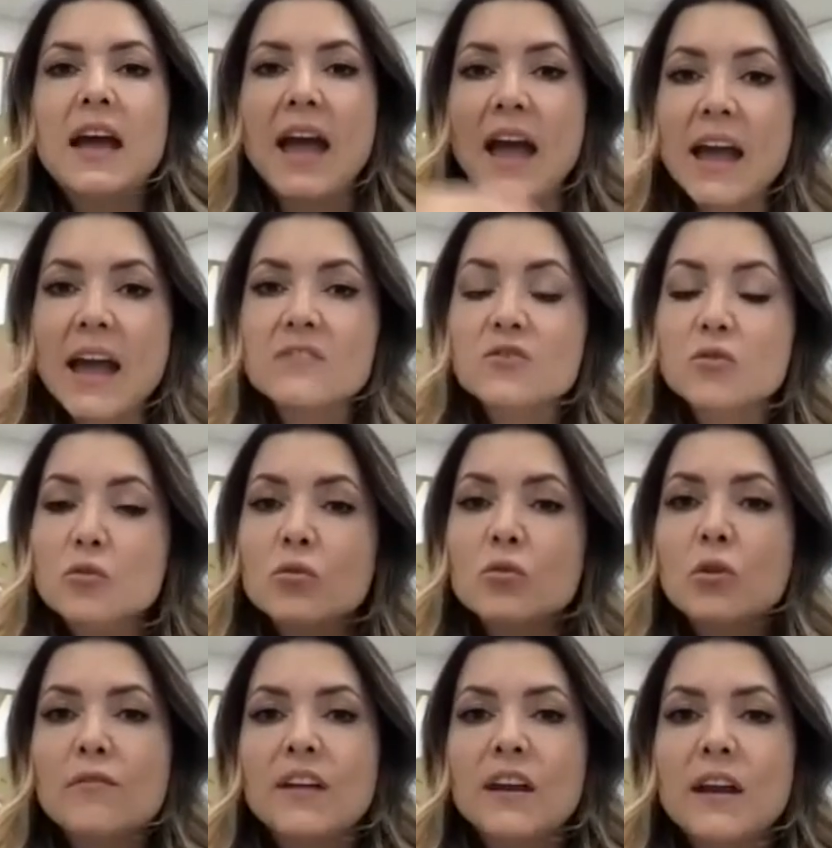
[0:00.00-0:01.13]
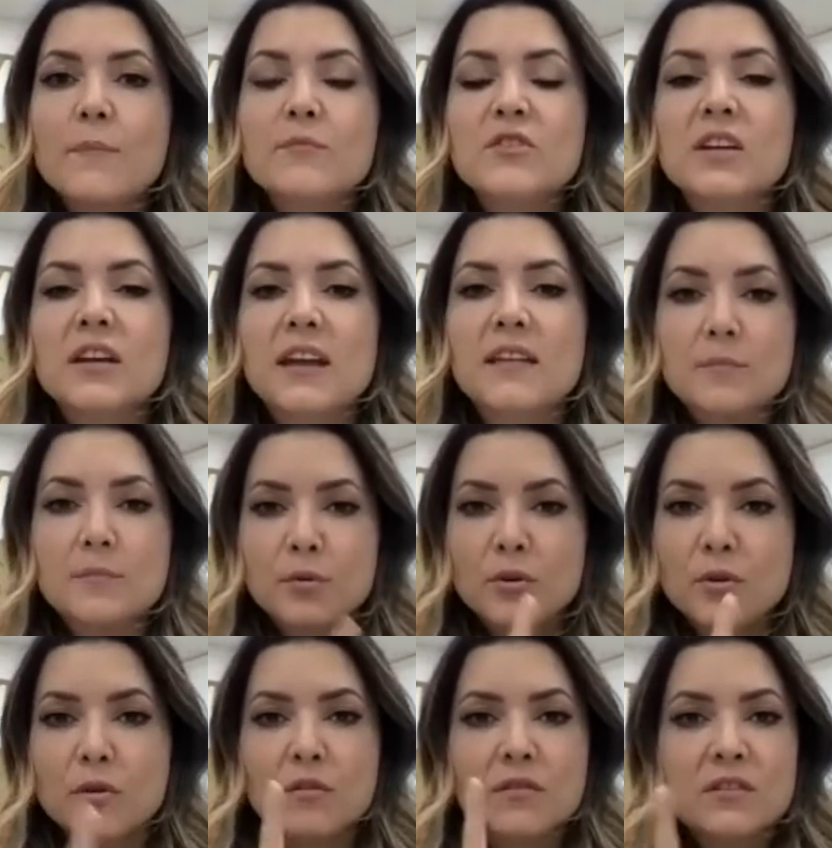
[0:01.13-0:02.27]
Add all of that up together
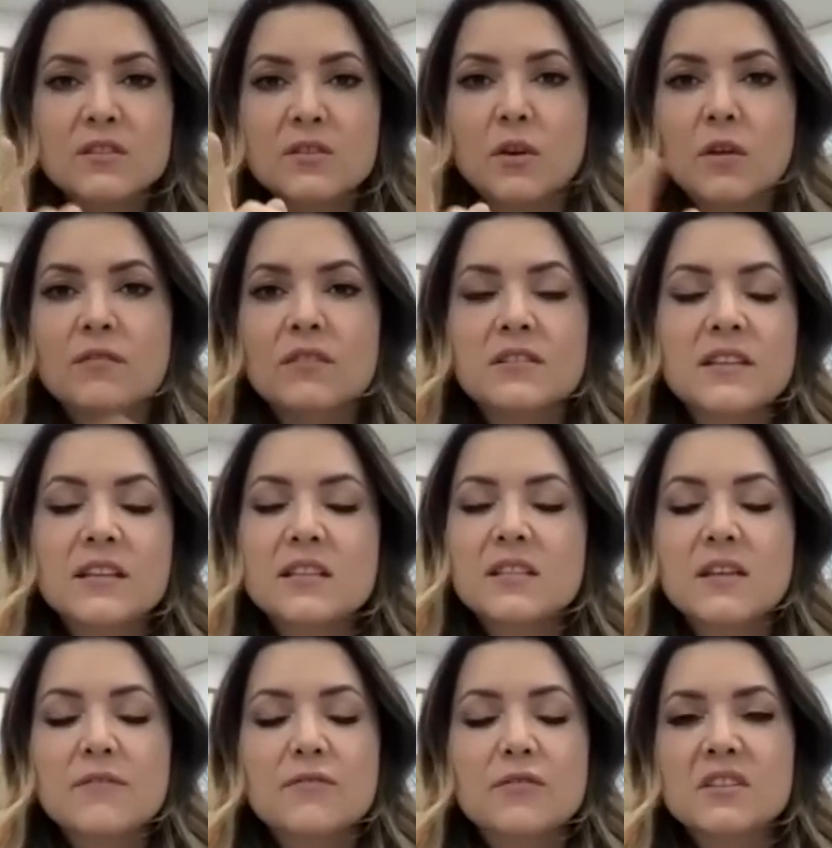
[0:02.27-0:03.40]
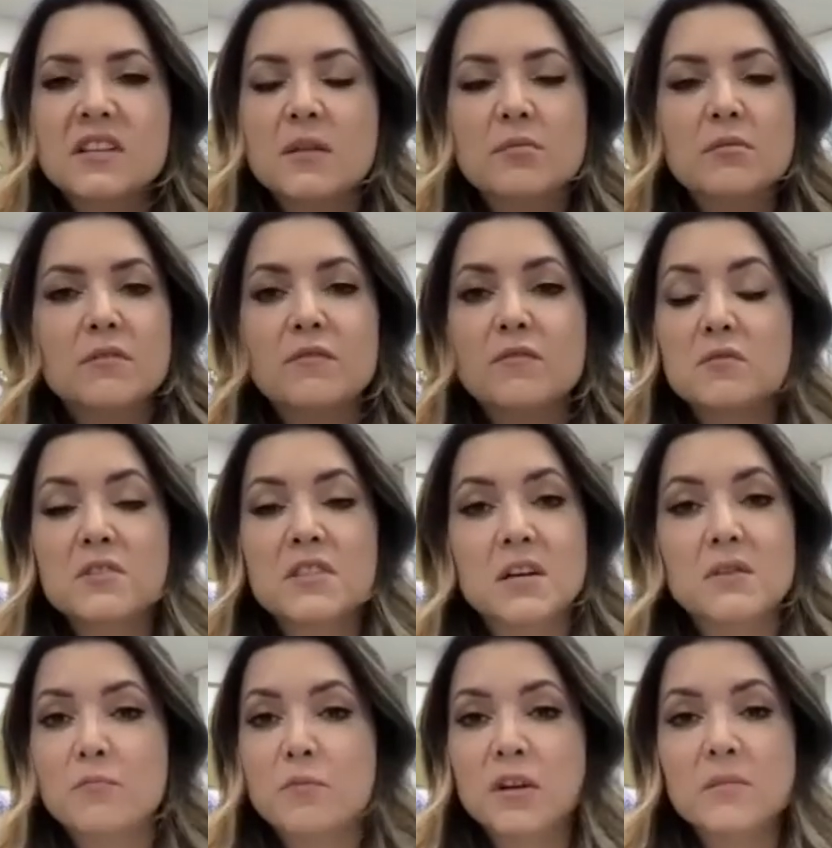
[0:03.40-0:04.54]
per the service. Let's say, for example, a full set
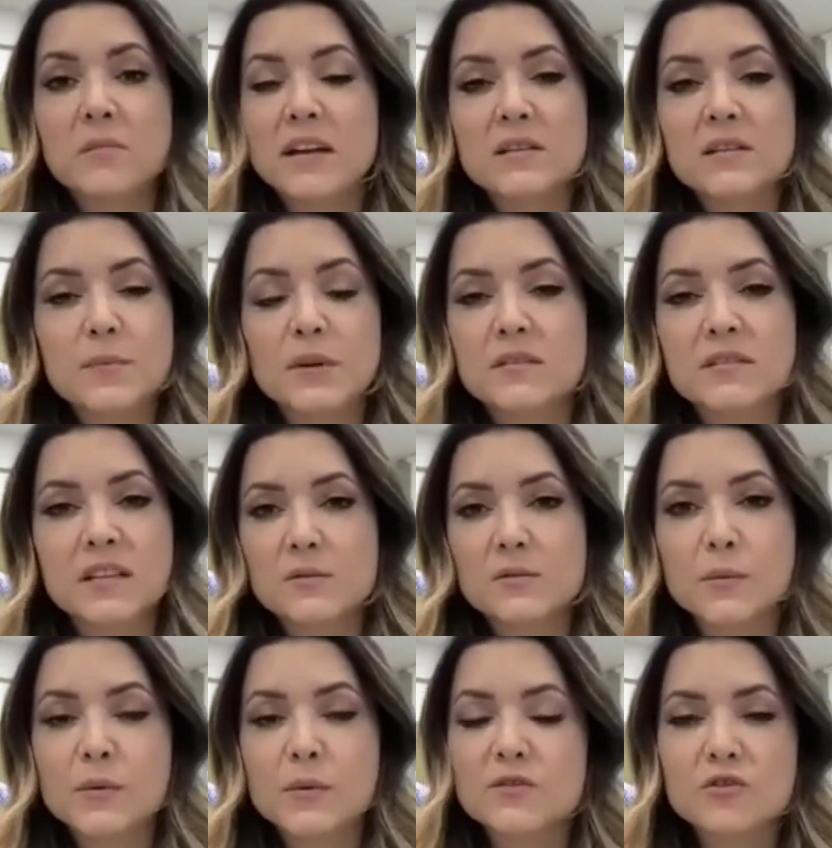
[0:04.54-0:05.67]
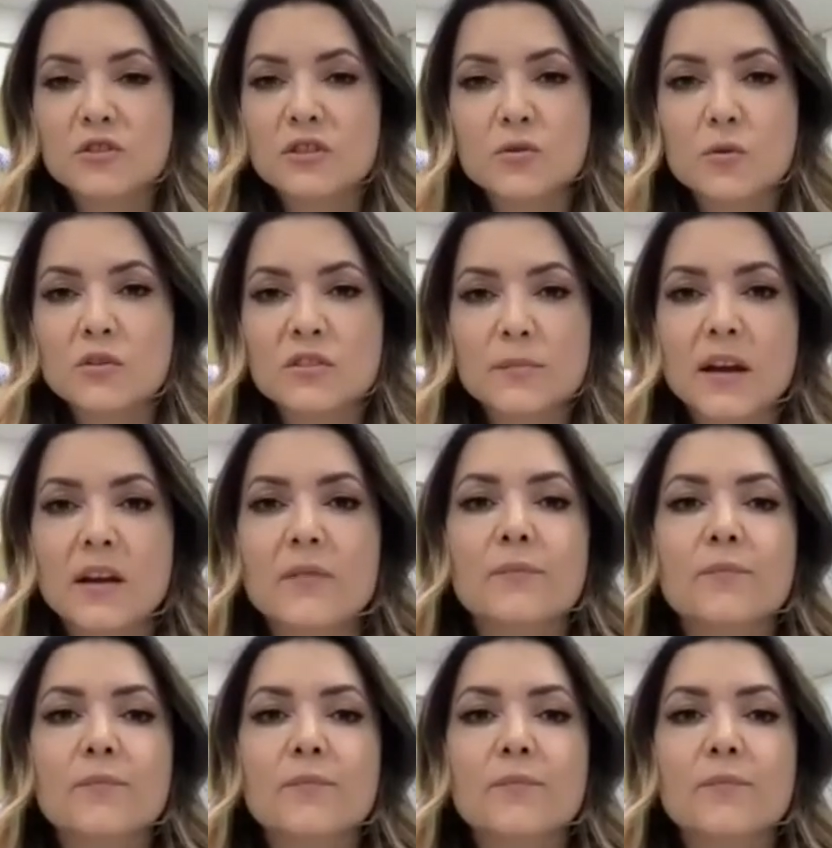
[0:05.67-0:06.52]
of pre-mades, because that's what we just talked about.